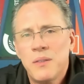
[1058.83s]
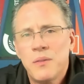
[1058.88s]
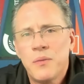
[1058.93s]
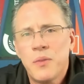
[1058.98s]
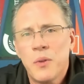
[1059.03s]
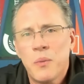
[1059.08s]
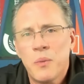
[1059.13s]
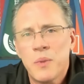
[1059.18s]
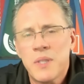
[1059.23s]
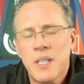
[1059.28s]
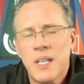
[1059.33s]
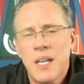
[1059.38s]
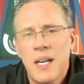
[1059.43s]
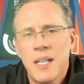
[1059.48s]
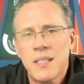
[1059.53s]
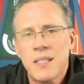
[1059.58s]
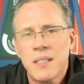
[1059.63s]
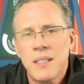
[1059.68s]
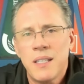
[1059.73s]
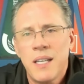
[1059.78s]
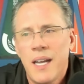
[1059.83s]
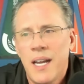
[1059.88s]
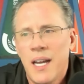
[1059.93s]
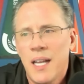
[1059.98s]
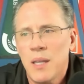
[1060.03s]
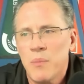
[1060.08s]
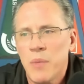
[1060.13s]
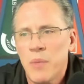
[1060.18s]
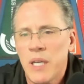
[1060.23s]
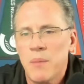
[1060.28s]
for the Wisconsin
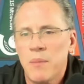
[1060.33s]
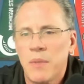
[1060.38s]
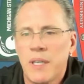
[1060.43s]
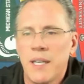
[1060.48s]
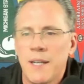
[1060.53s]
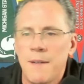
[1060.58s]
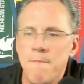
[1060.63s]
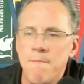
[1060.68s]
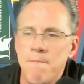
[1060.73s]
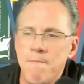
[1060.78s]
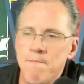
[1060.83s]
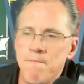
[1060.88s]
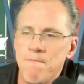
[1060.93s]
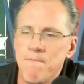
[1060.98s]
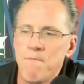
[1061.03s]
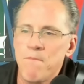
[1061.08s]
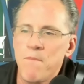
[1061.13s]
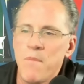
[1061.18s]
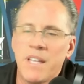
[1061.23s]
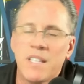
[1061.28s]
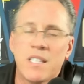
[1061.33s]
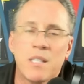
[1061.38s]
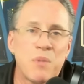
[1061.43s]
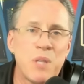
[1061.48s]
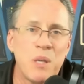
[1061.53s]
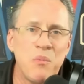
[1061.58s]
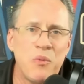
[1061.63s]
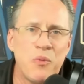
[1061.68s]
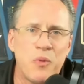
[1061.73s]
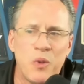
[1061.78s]
Alabama game. That's
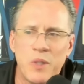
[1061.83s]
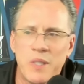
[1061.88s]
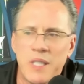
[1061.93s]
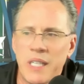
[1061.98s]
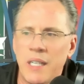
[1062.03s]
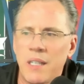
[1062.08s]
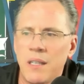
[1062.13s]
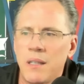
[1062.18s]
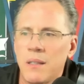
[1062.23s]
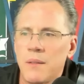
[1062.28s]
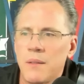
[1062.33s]
September 14th.